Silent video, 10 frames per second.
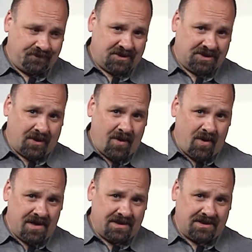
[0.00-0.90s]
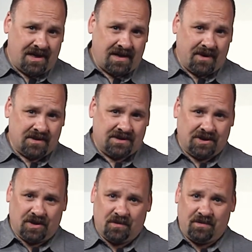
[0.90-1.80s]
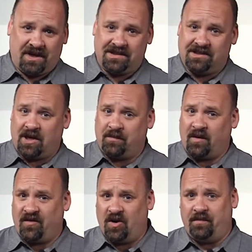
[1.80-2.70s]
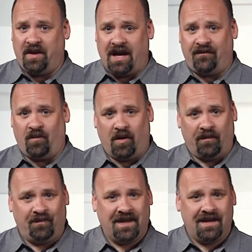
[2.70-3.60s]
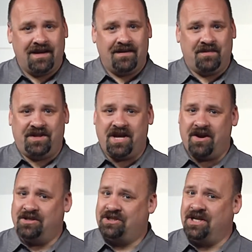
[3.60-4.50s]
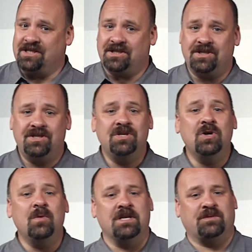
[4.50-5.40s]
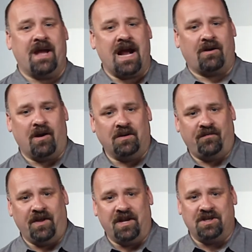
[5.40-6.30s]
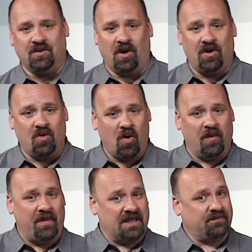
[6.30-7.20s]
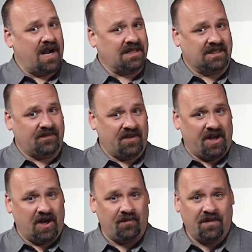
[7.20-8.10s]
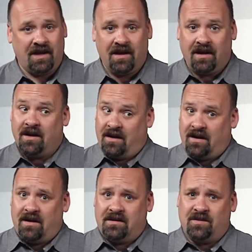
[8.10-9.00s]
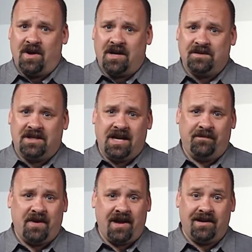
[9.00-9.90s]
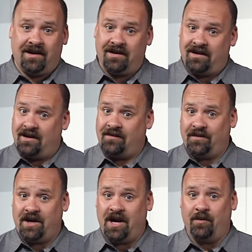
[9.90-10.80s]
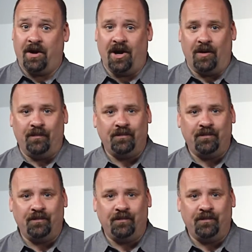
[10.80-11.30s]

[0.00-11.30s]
So I wanted to talk about Zoom because it's our preferred platform, but there's just too much background to fit into our normal best practices video. So welcome to the deep end, and here we go.